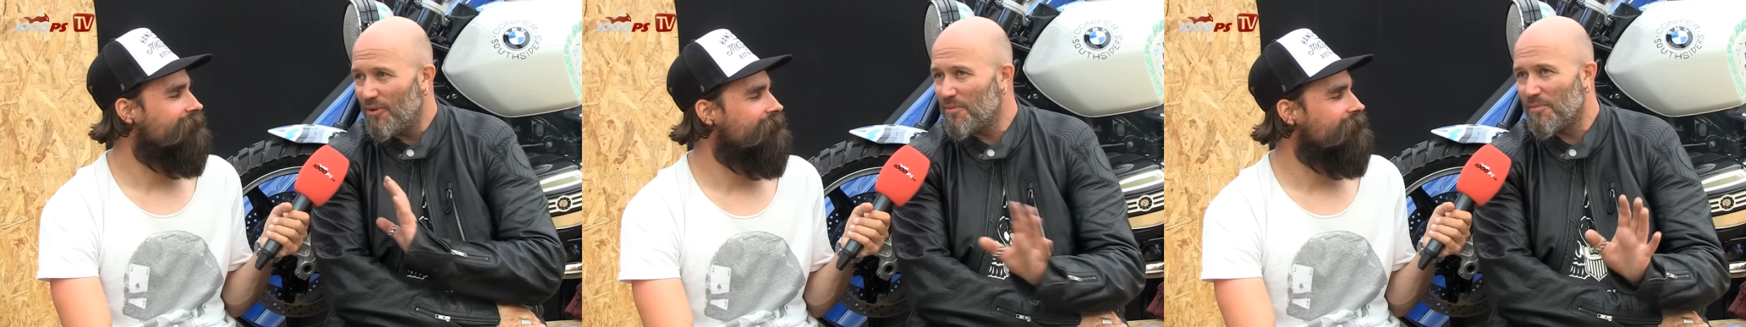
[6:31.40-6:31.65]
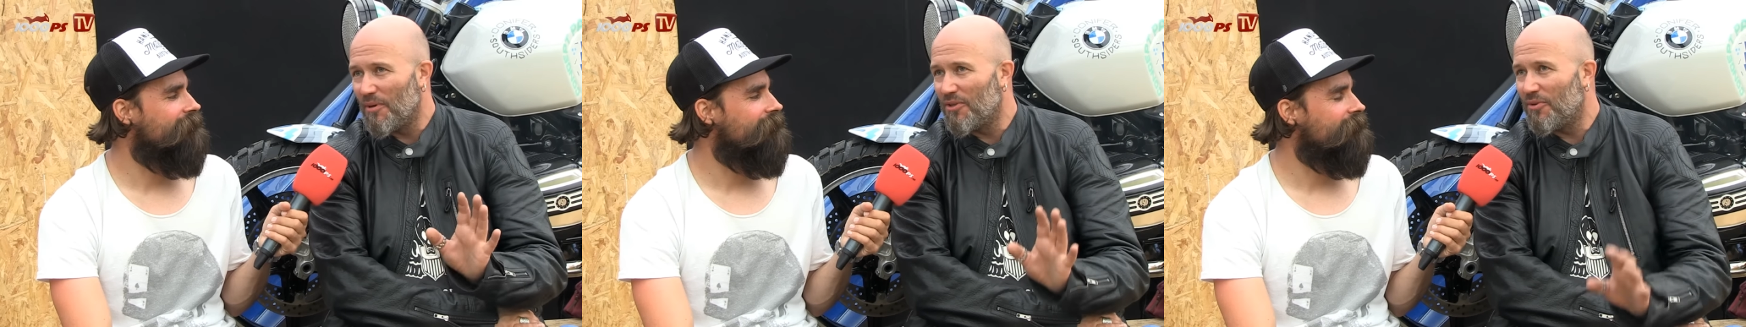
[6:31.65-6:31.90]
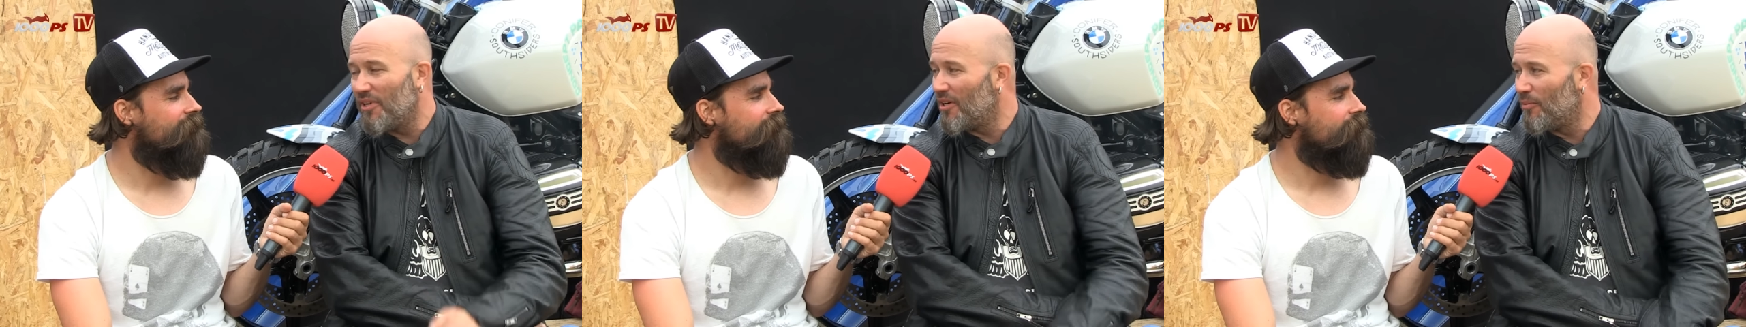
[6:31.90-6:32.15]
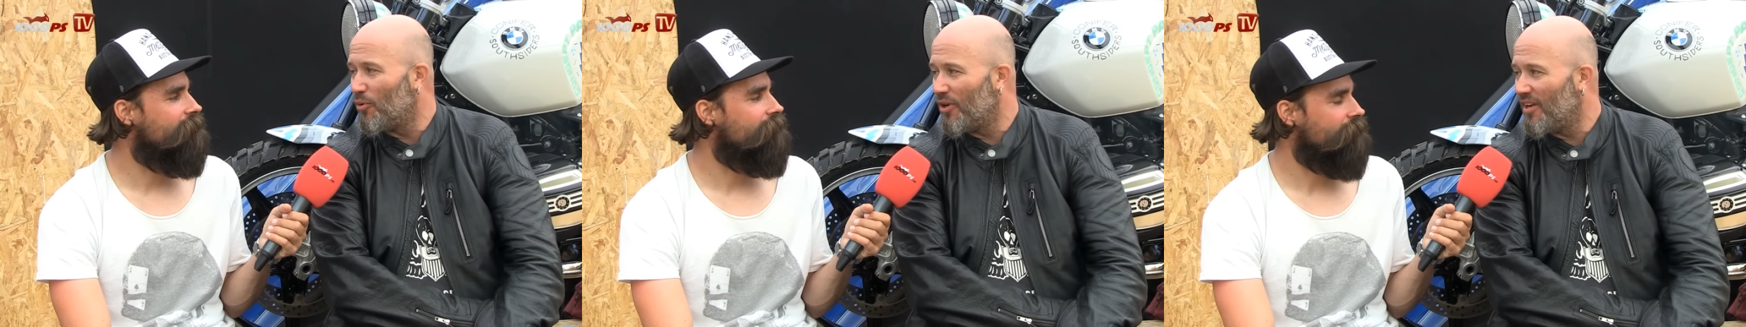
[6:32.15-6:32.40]
Speaker 1: trips my trigger
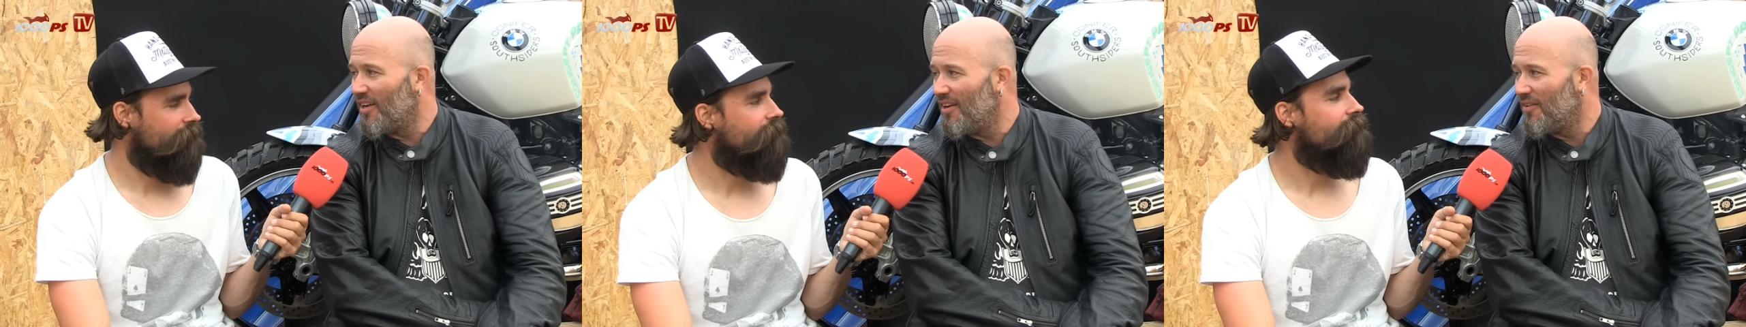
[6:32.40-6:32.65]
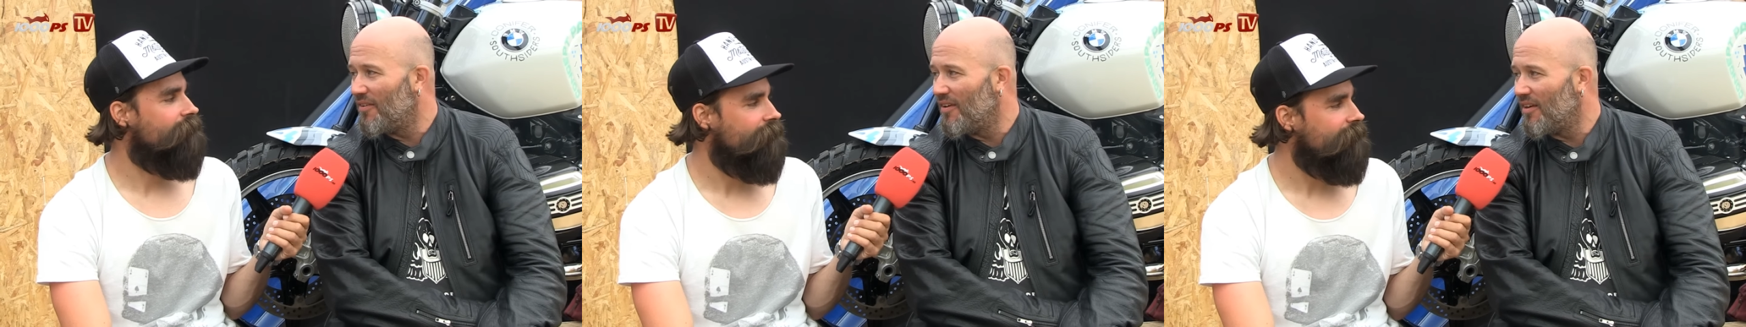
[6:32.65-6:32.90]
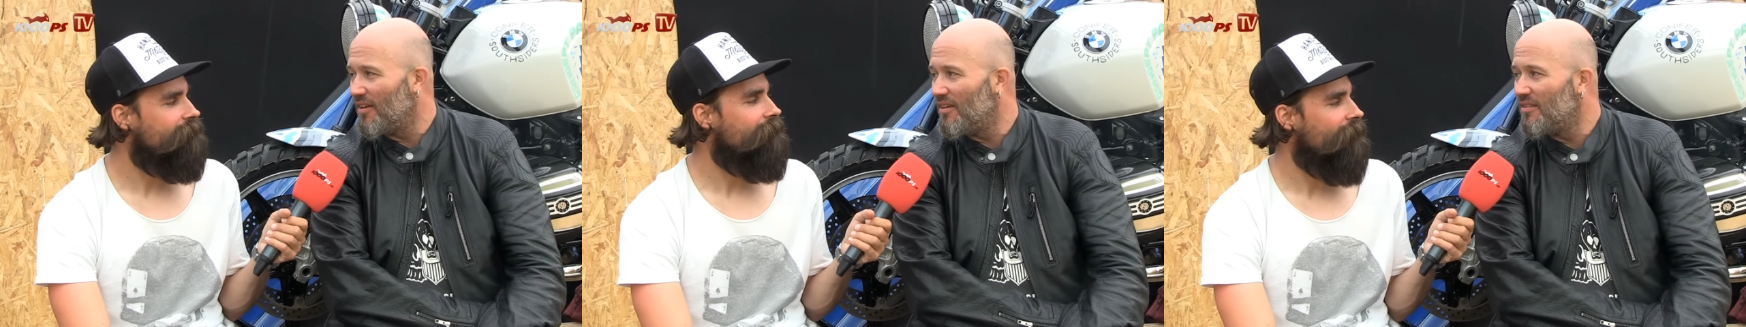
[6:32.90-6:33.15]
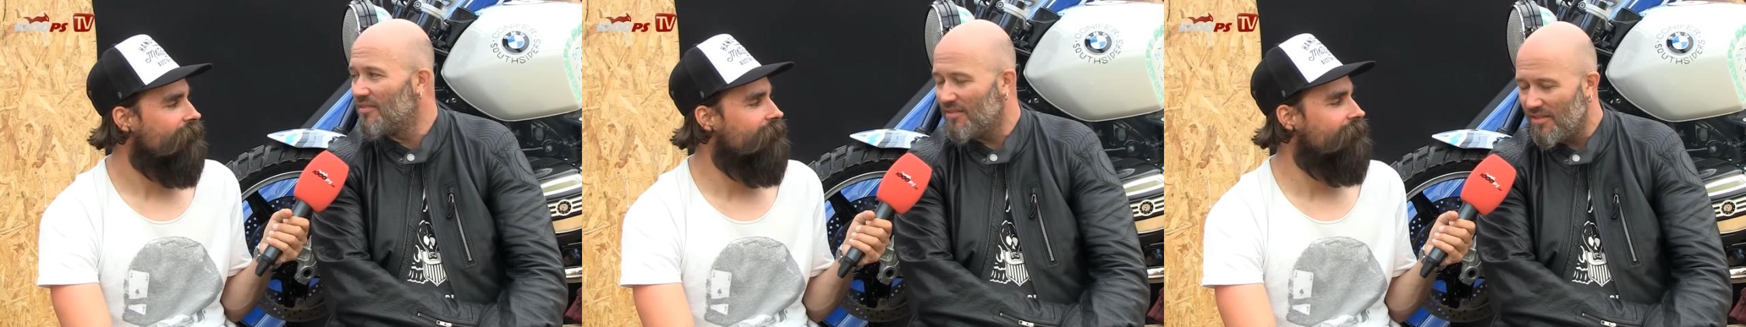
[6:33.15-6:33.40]
more than anything.
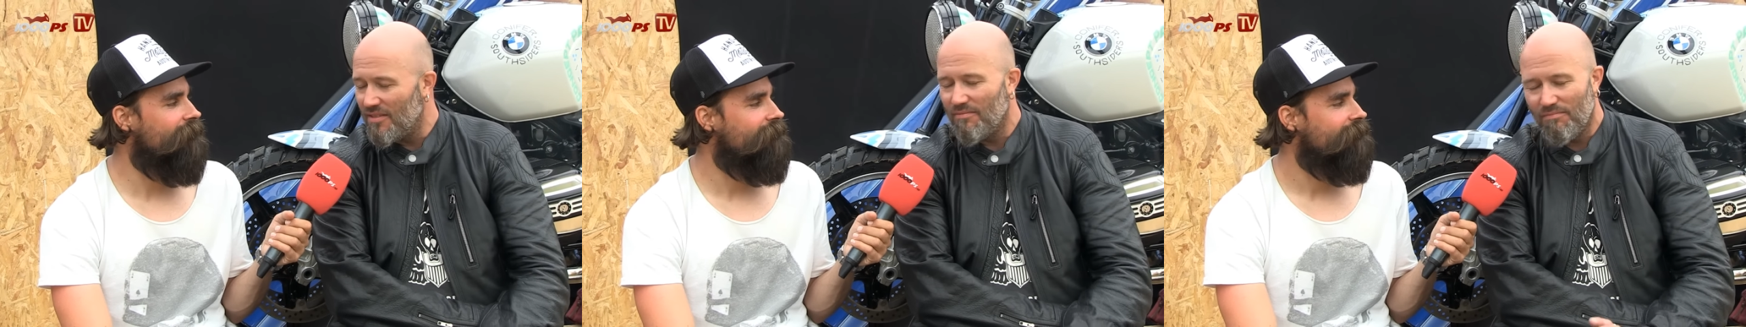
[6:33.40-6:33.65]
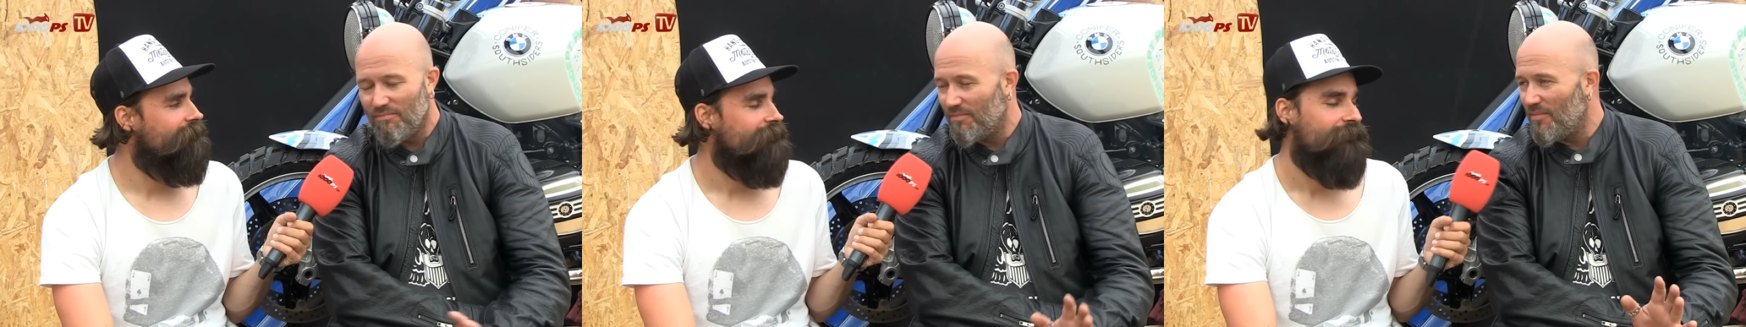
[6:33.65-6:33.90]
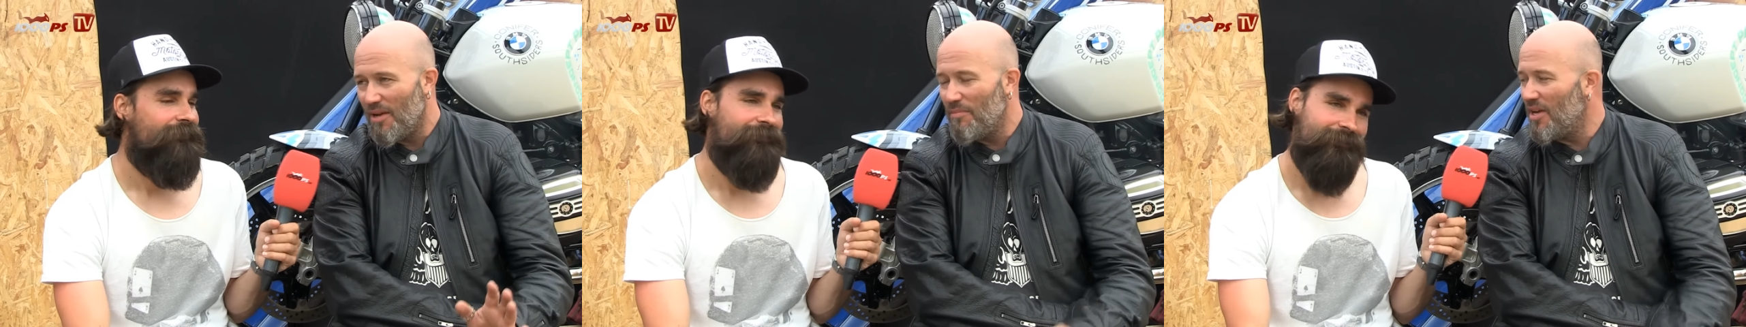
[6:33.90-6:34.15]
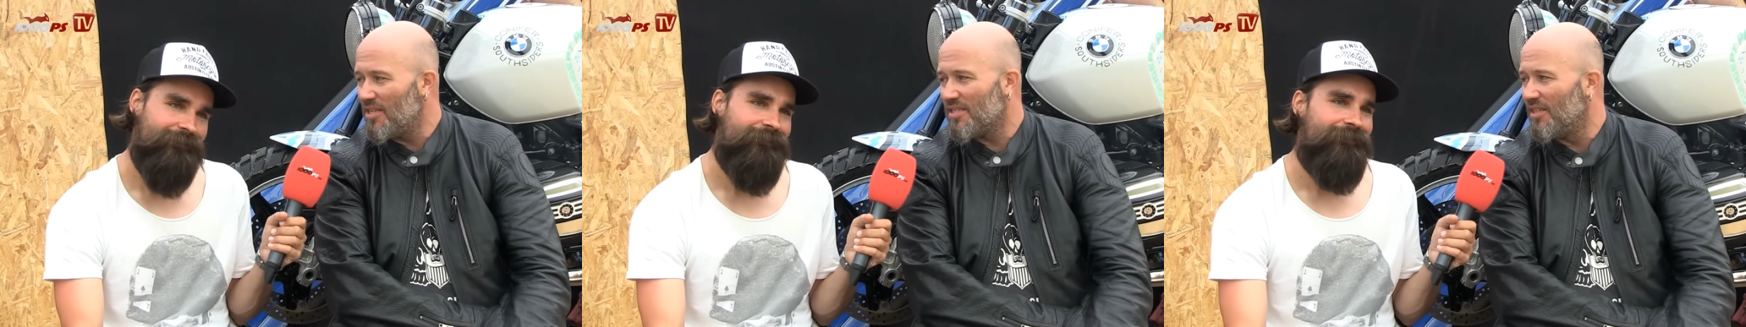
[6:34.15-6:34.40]
It's
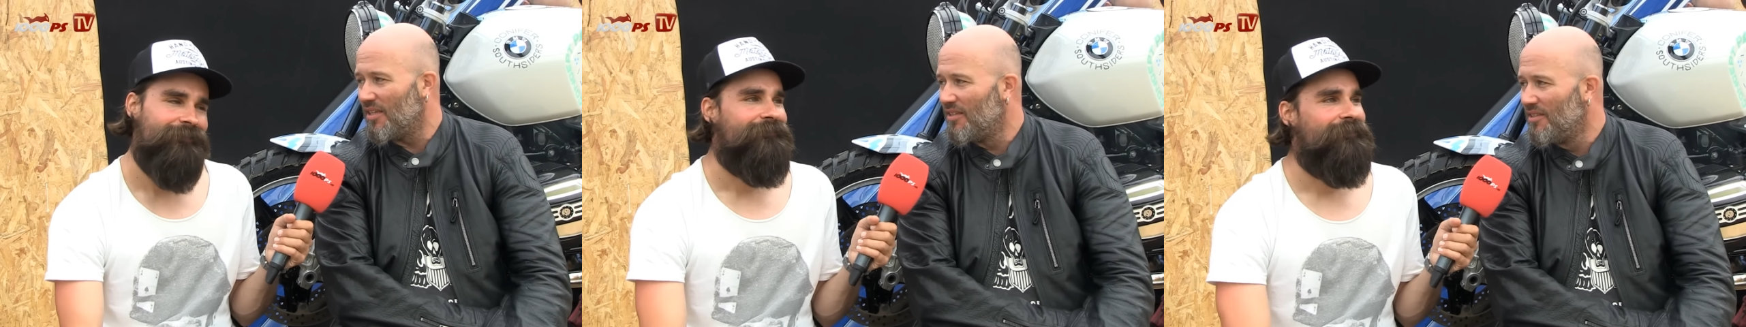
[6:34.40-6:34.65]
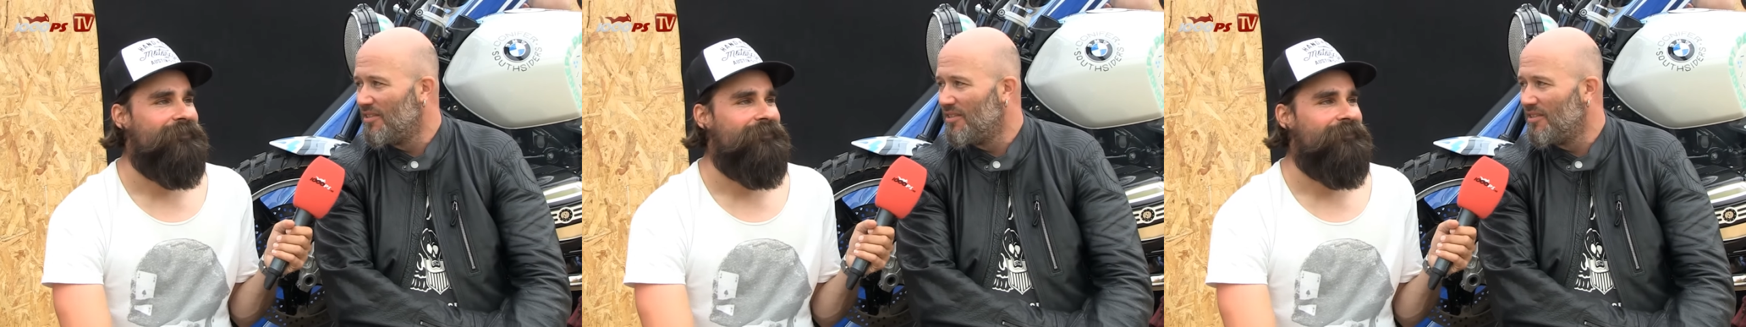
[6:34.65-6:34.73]
amazing.